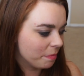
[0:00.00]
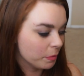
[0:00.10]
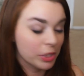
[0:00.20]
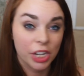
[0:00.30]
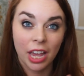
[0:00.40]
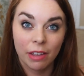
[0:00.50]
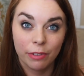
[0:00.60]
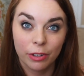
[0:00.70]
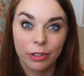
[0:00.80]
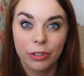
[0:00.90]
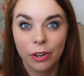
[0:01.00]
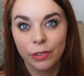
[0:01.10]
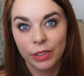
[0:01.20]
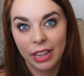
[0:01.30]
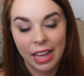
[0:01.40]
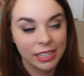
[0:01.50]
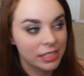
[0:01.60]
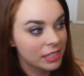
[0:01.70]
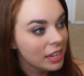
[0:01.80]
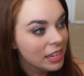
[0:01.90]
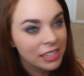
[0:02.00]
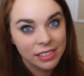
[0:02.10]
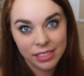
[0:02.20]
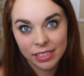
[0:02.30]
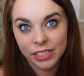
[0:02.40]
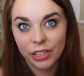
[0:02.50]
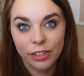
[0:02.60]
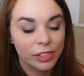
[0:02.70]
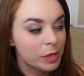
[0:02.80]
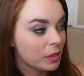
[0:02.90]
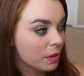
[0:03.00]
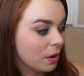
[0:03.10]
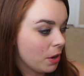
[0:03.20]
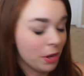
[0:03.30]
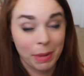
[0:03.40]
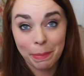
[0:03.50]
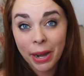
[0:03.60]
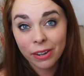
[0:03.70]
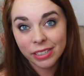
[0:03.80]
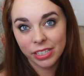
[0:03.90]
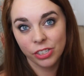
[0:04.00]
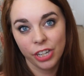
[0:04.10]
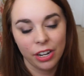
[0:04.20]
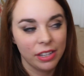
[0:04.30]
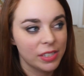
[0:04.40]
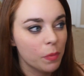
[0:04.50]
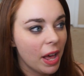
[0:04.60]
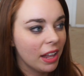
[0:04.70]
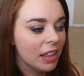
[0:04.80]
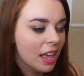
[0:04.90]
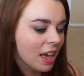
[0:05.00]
which I have learned over the last 6 years on my parenting channel as well.